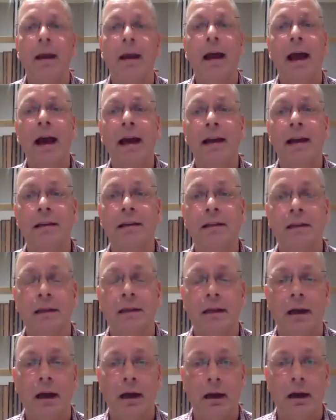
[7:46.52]
and
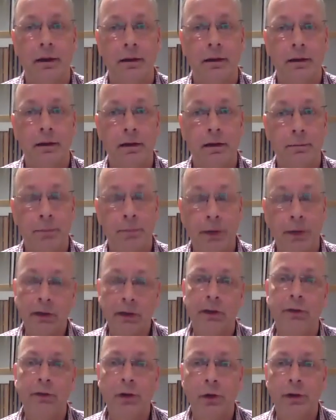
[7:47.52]
the peer
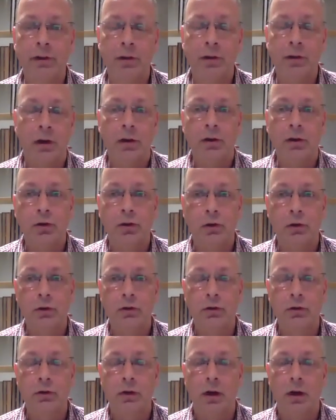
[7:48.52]
reviewers should,